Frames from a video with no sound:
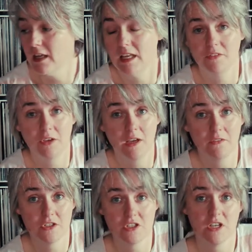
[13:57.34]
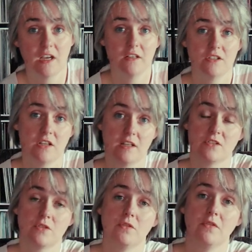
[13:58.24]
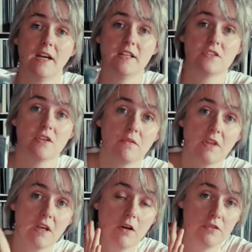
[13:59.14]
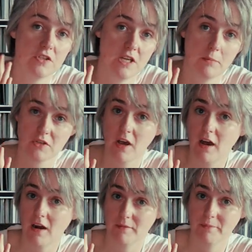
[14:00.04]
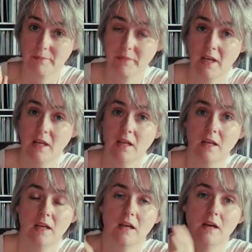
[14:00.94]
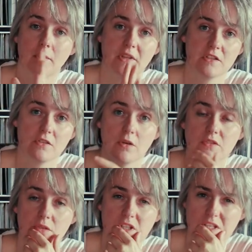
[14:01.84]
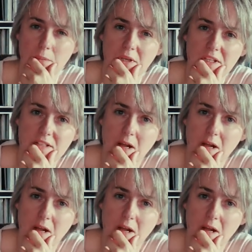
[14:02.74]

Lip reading: if you have the chance to find something of James Carr, there's also a Japanese